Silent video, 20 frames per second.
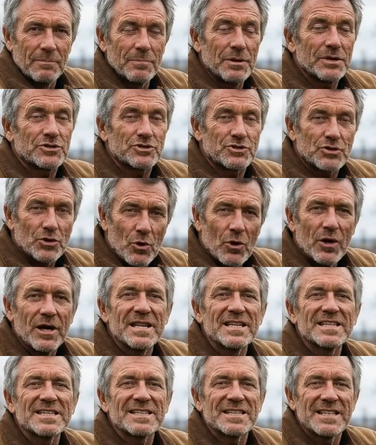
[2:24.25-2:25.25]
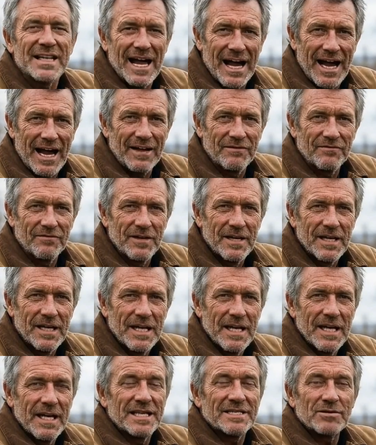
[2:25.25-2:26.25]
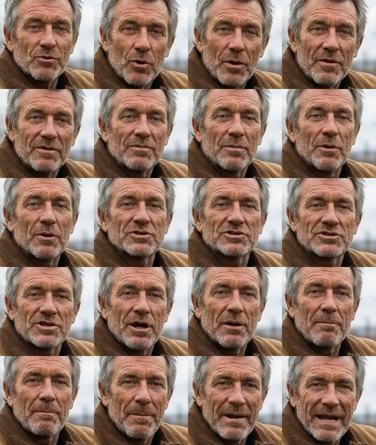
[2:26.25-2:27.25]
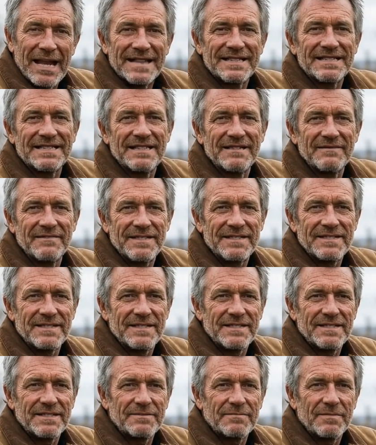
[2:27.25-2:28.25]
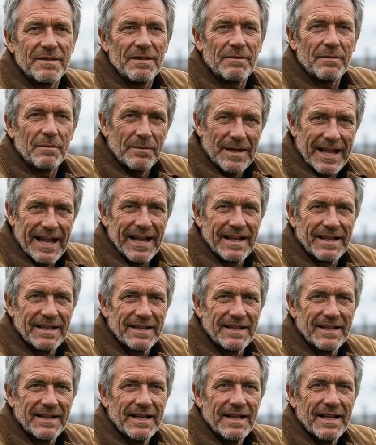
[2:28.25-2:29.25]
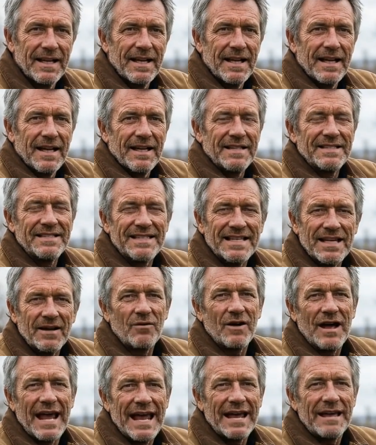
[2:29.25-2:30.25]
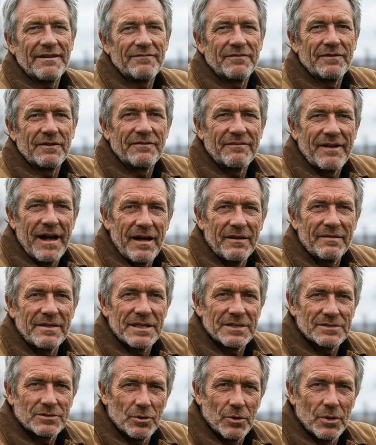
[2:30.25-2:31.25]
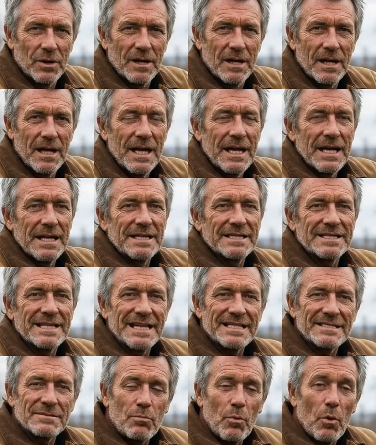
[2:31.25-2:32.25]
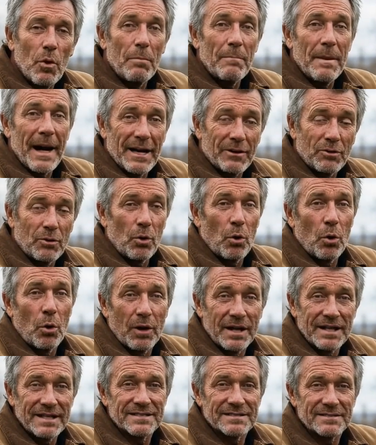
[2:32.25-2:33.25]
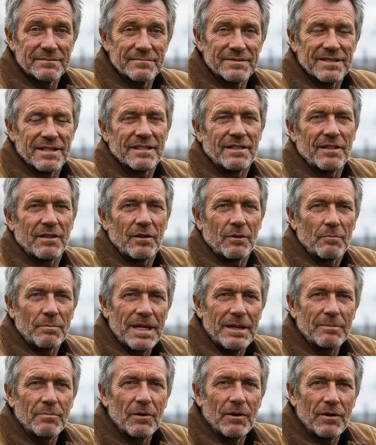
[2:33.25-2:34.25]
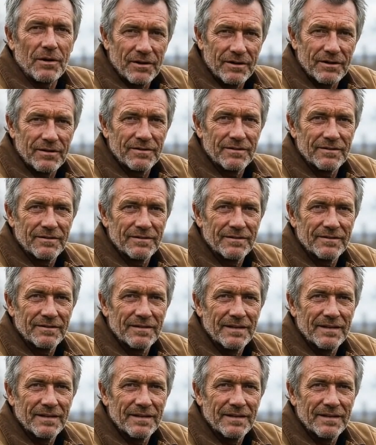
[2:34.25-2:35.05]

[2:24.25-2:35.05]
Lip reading: But soil is alive. It's one of the most complex living systems on the planet. A single handful of healthy soil contains more microorganisms than there are people on Earth.